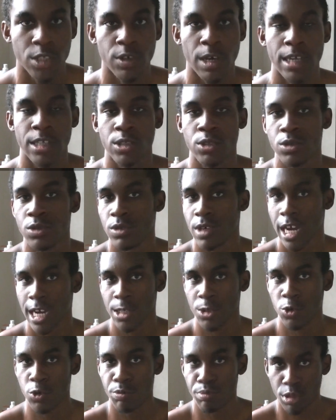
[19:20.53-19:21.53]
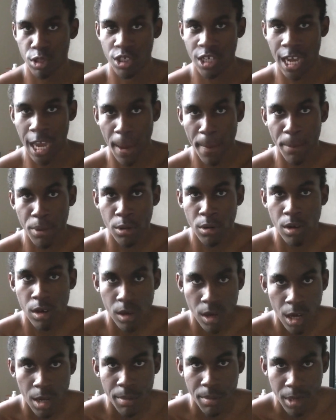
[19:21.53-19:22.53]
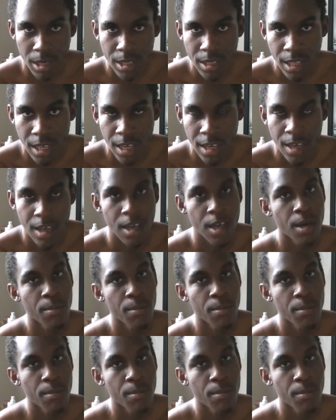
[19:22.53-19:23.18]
So I do, I do push and pull on Monday,